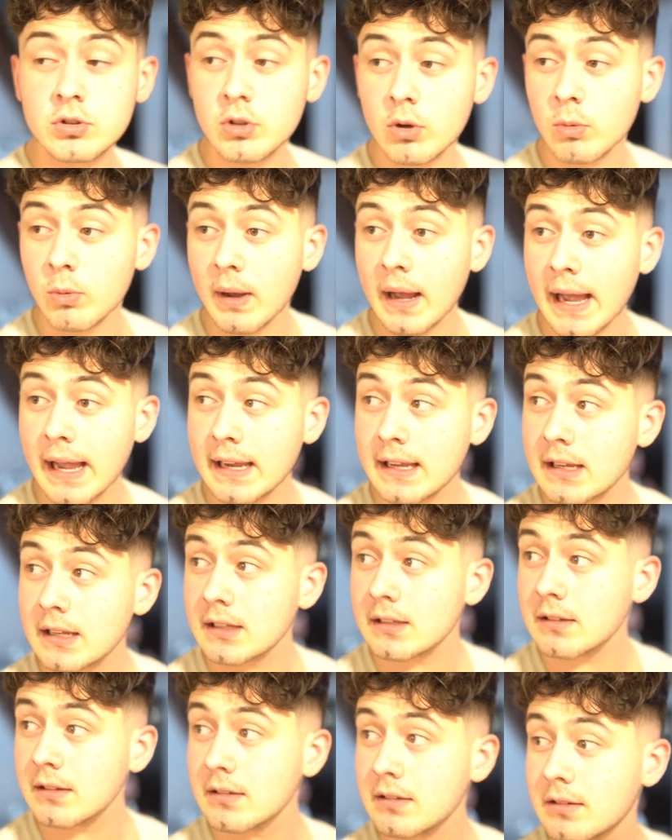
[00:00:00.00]
the
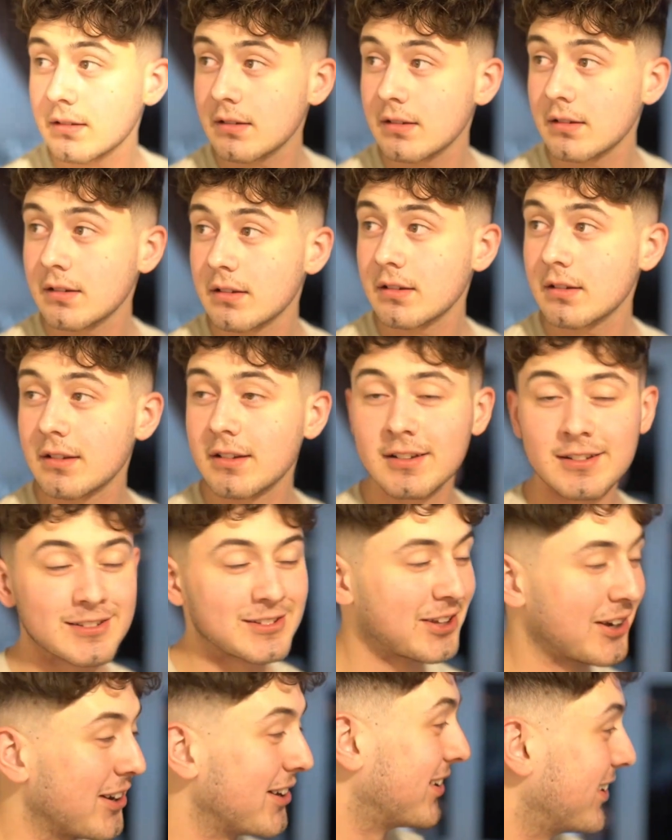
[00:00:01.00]
wagon, bro. bro.
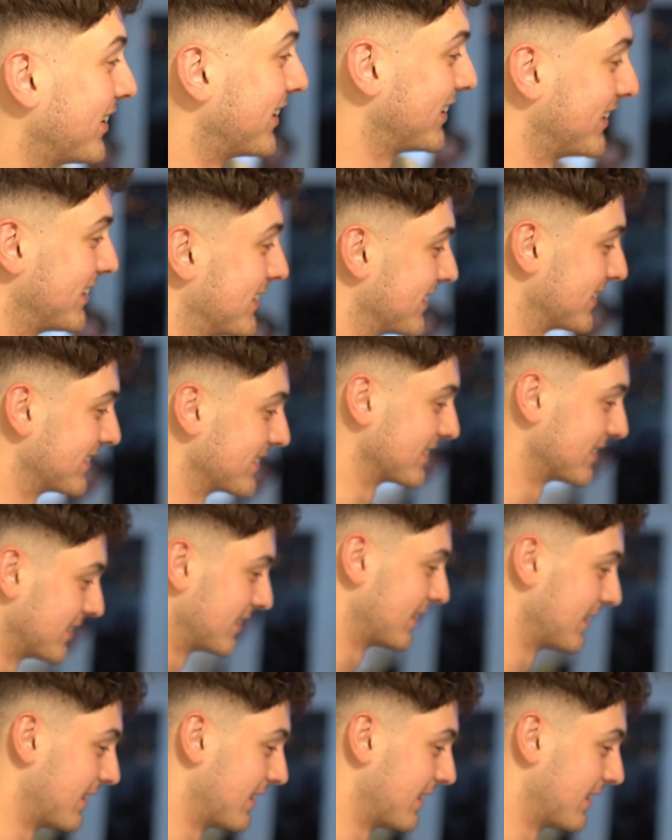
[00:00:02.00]
And it wasn't like a